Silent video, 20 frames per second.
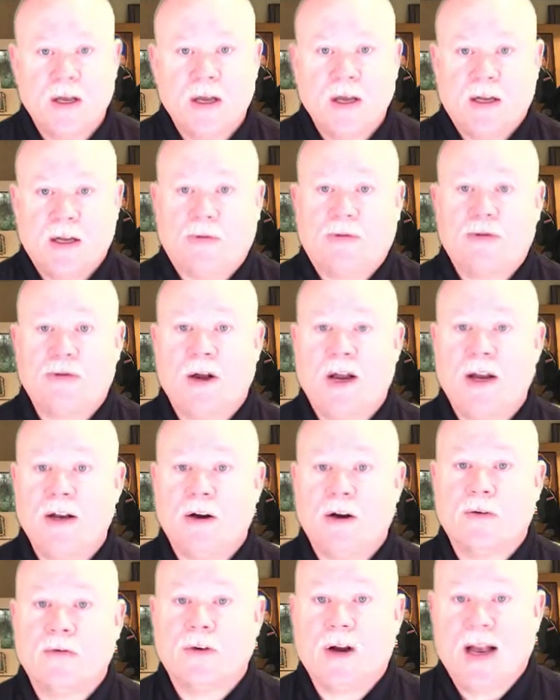and have trained
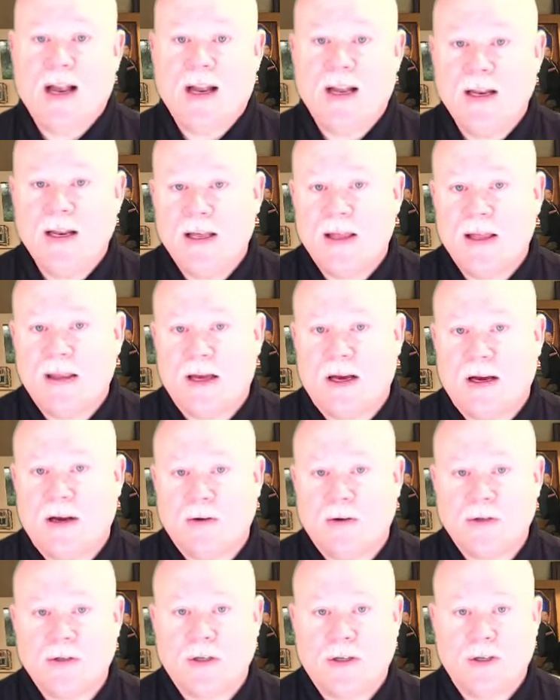over
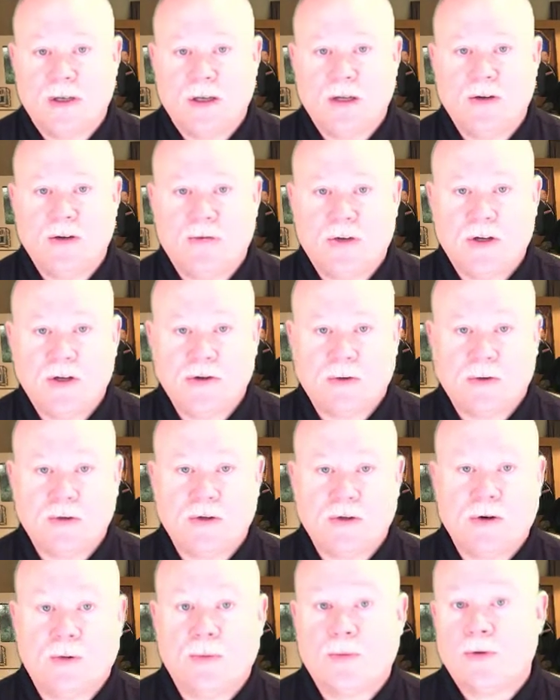80,000 individuals
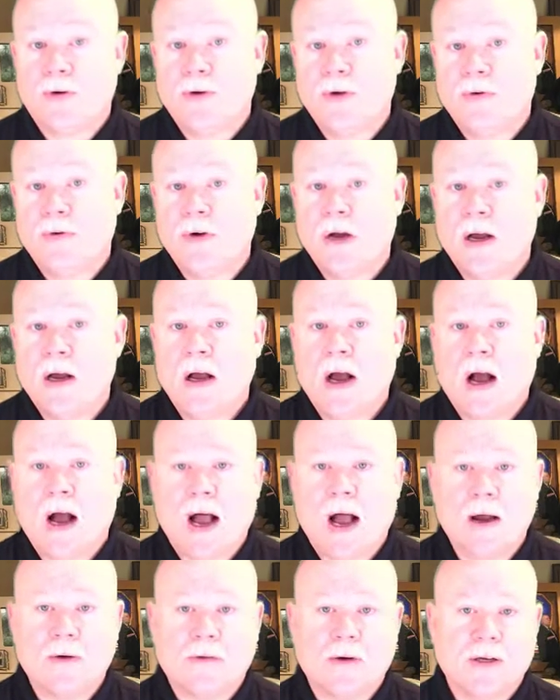to improve
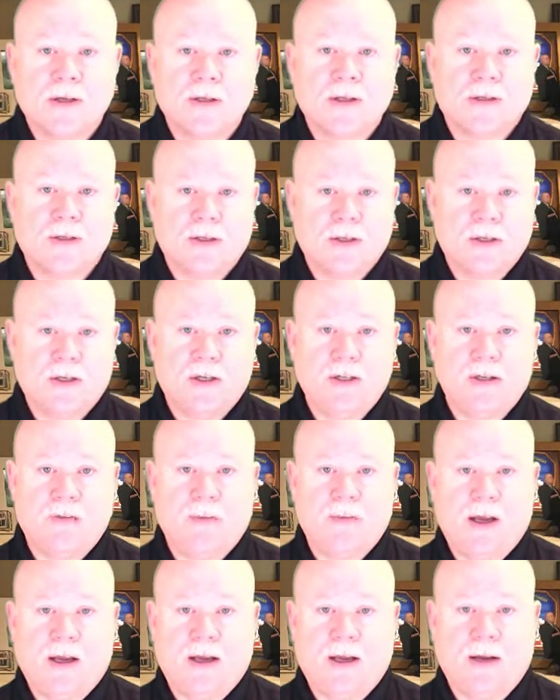high risk decision
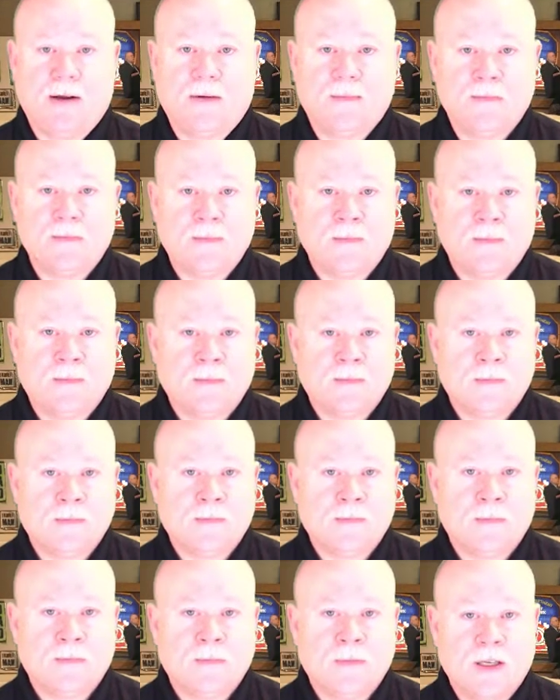making.
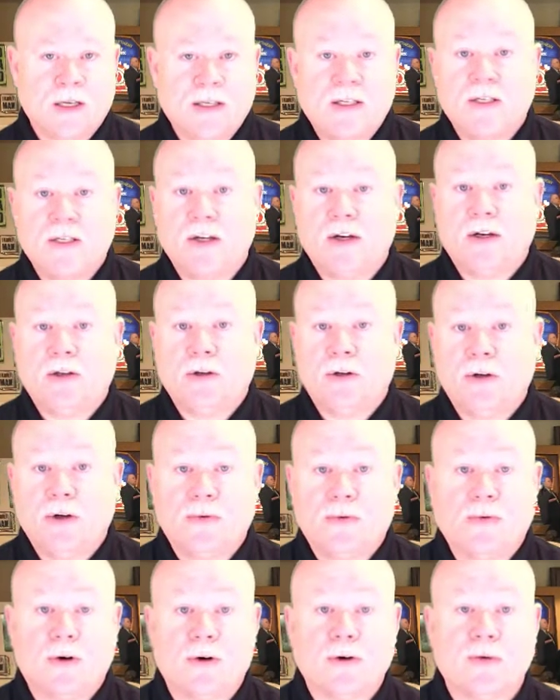This has included
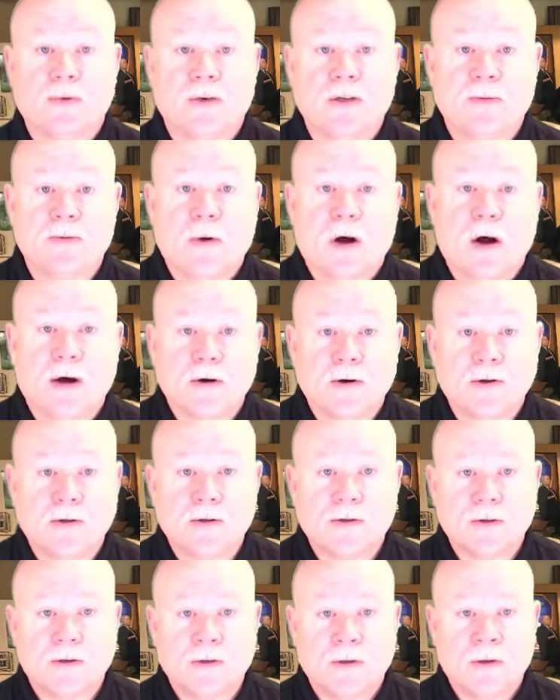first
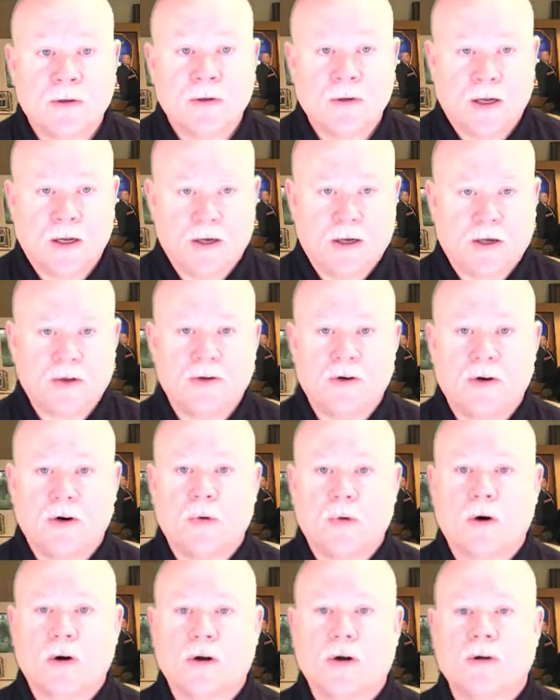responders, industrial
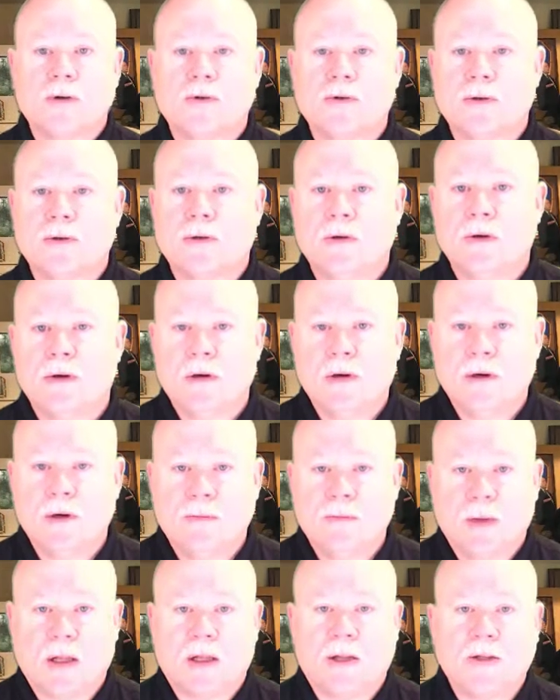workers,
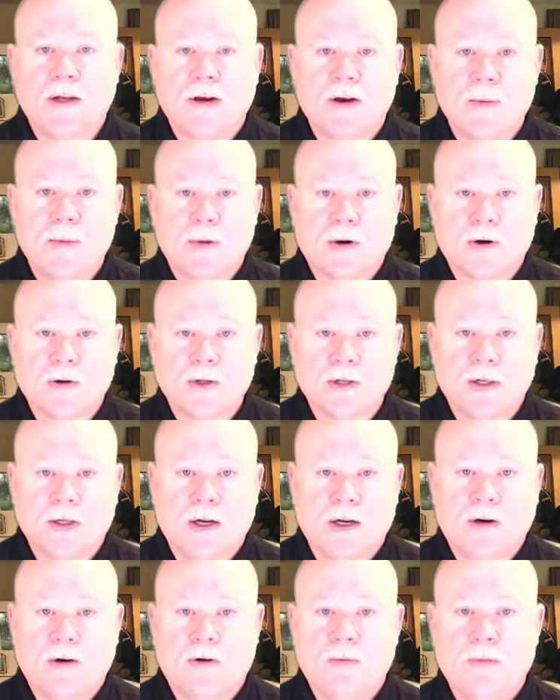military
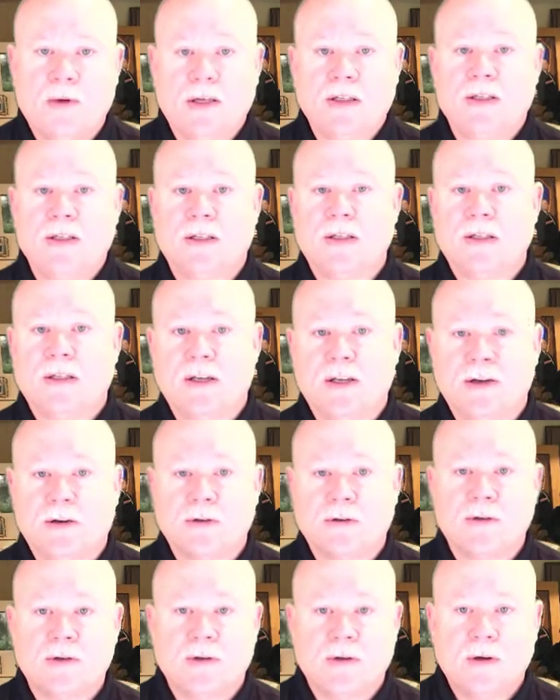personnel, business
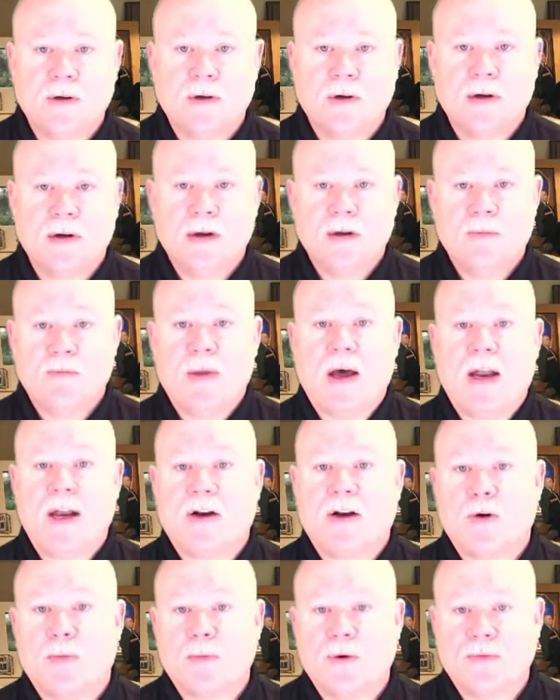leaders,
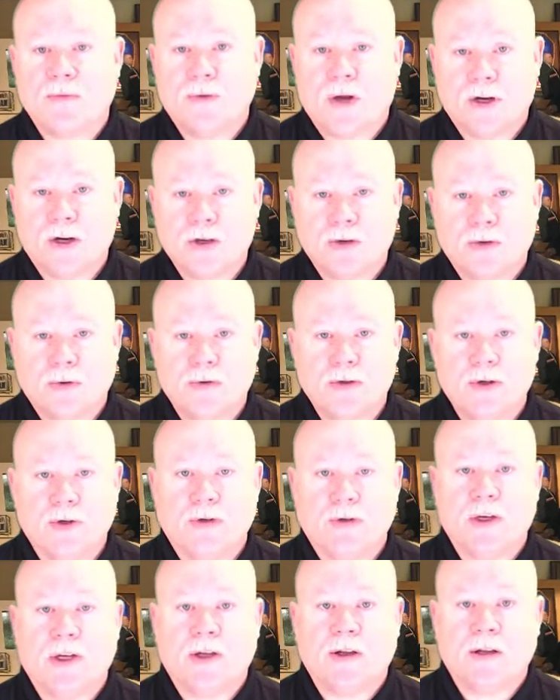medical professionals,
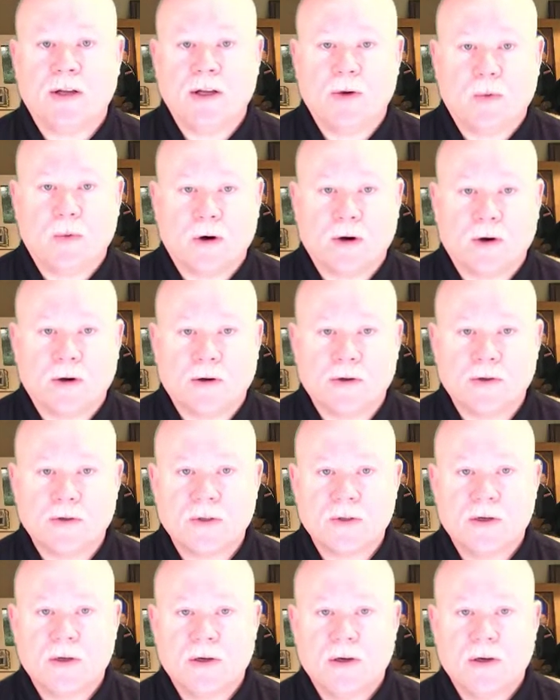utility workers,